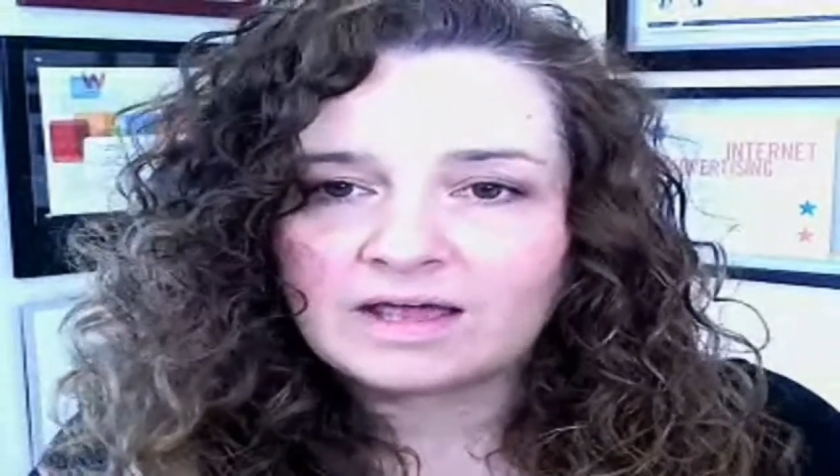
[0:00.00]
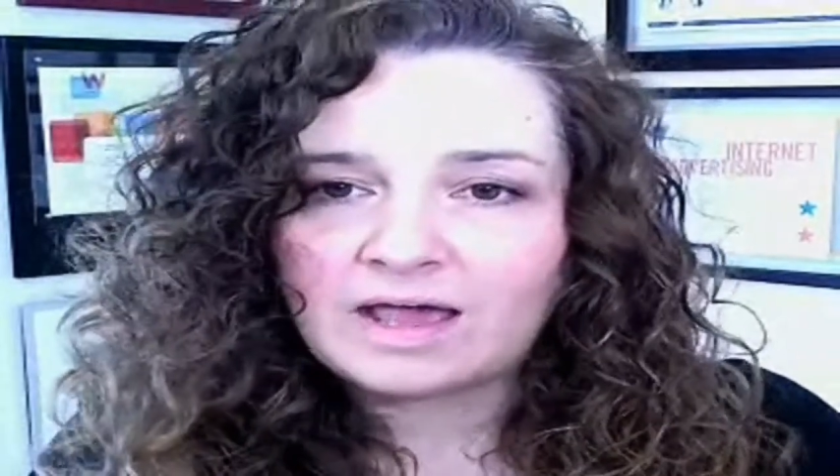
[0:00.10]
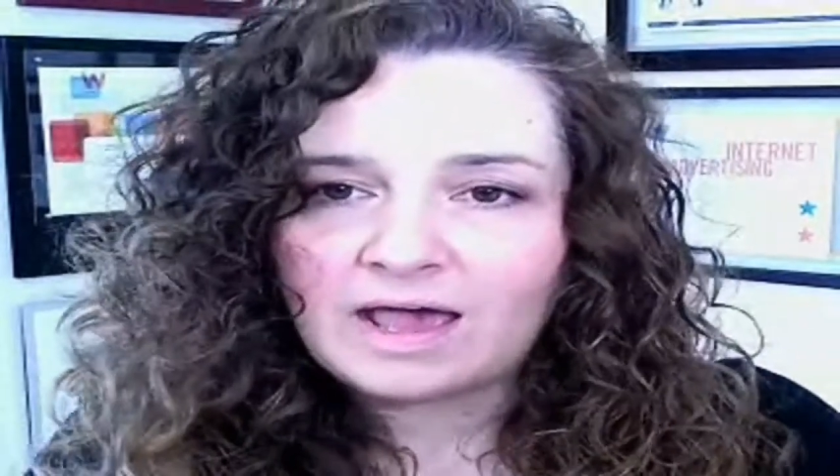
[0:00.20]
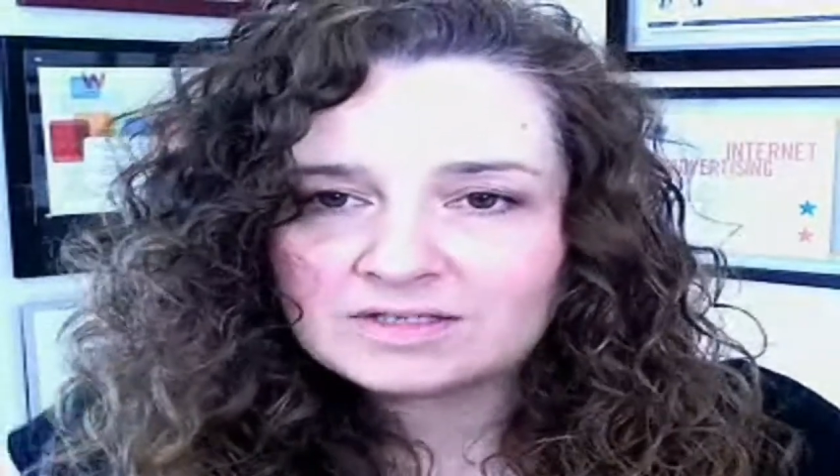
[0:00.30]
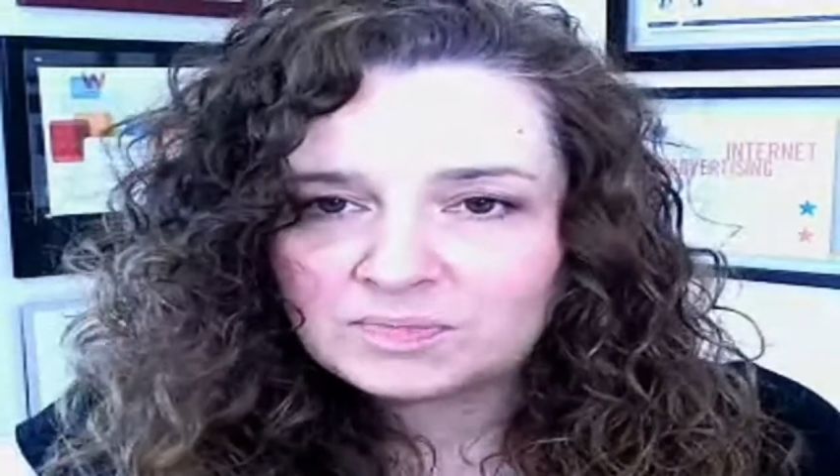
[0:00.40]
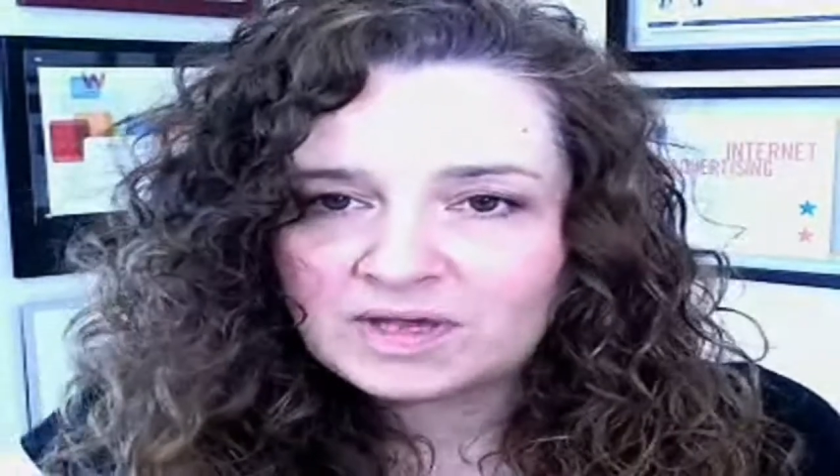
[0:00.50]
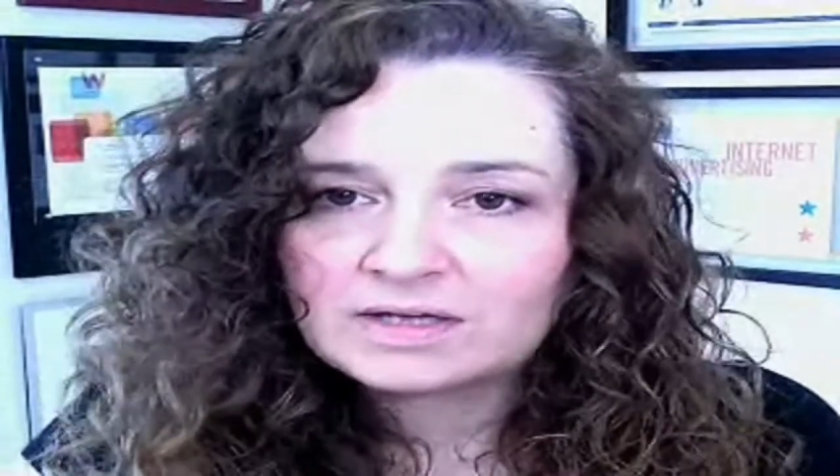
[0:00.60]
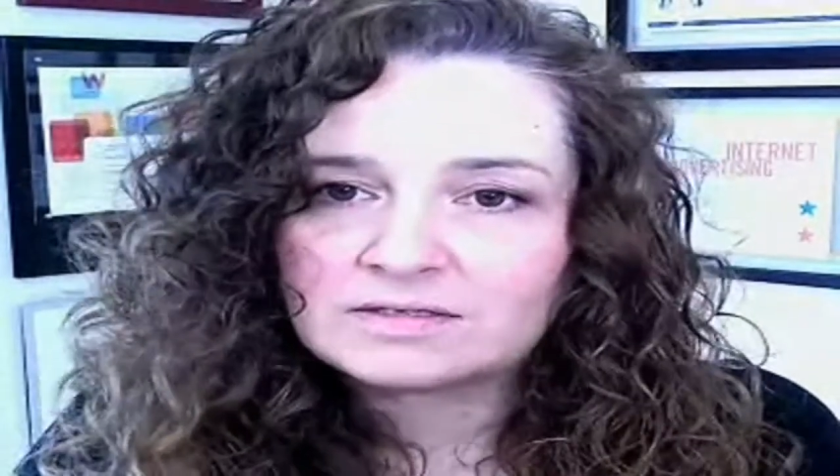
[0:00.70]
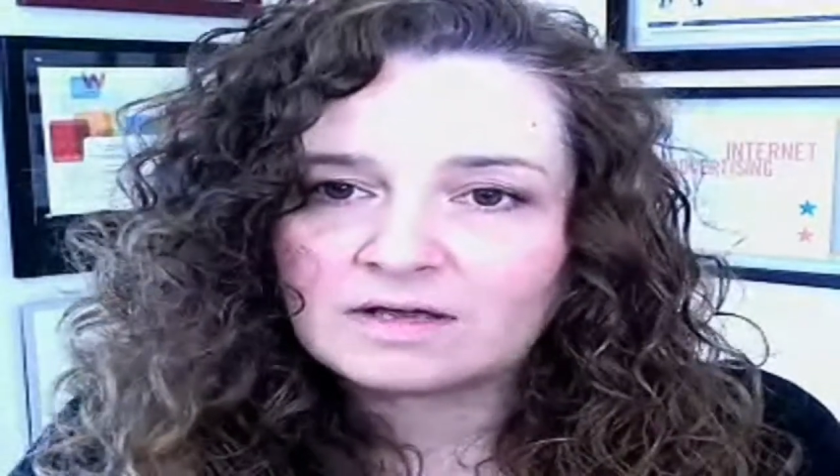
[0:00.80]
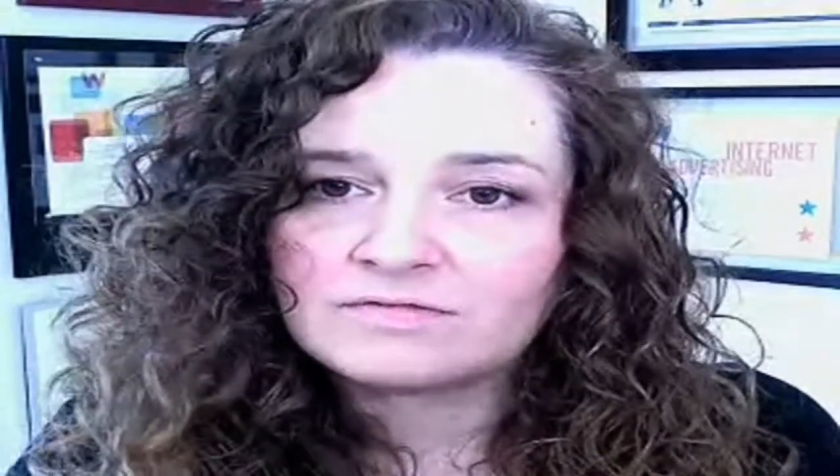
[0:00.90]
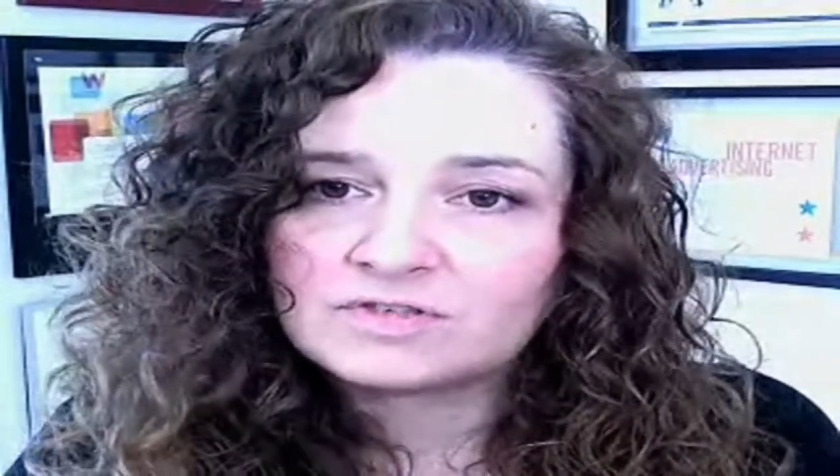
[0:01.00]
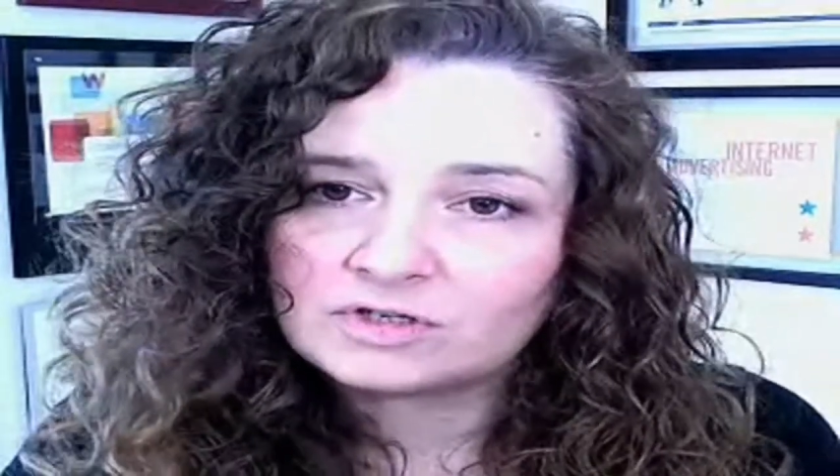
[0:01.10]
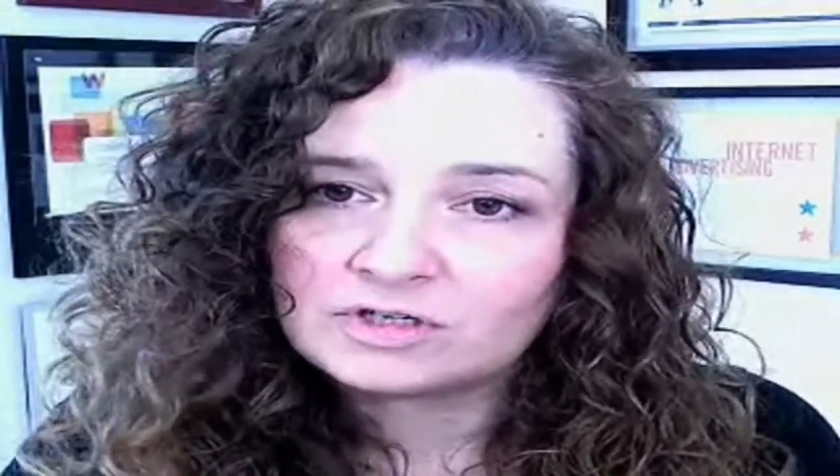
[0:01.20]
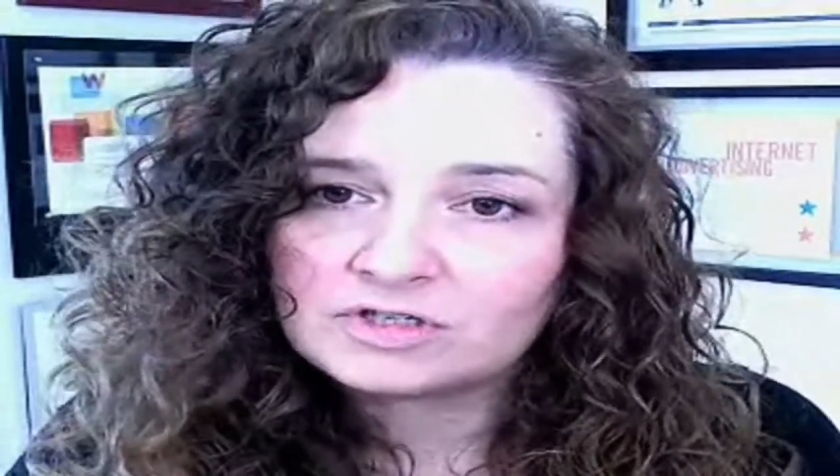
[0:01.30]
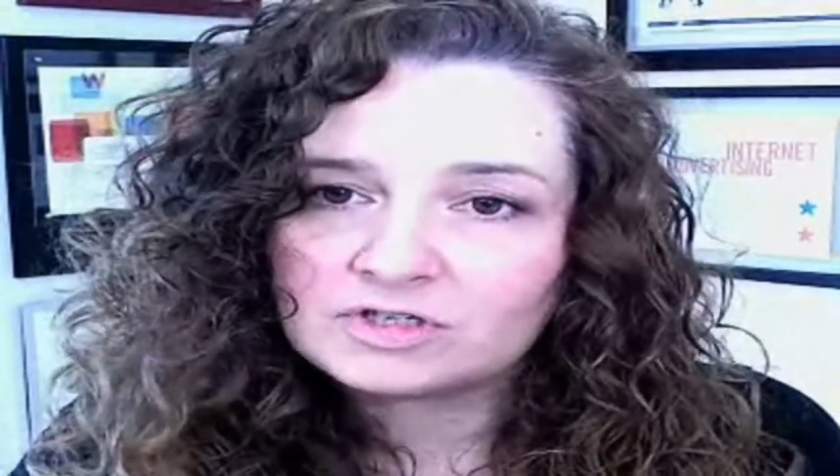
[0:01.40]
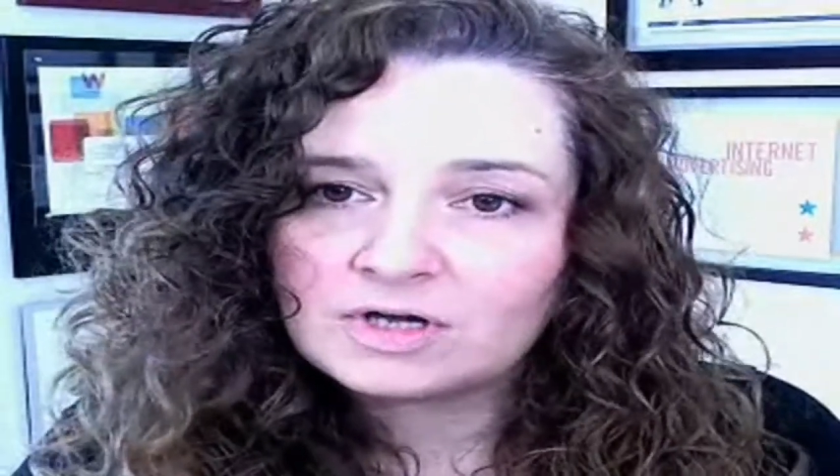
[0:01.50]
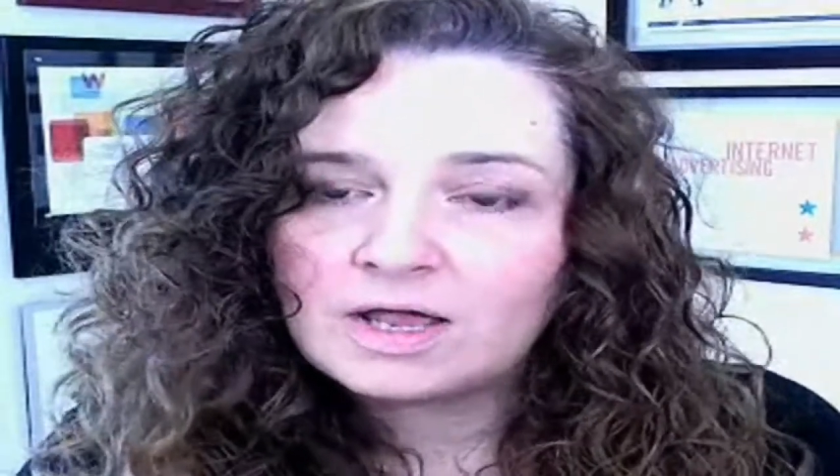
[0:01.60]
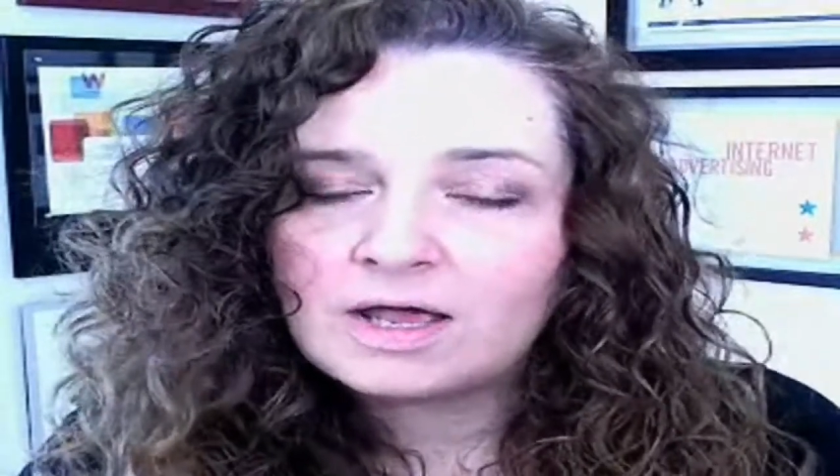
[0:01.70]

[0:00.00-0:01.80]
aspects of search.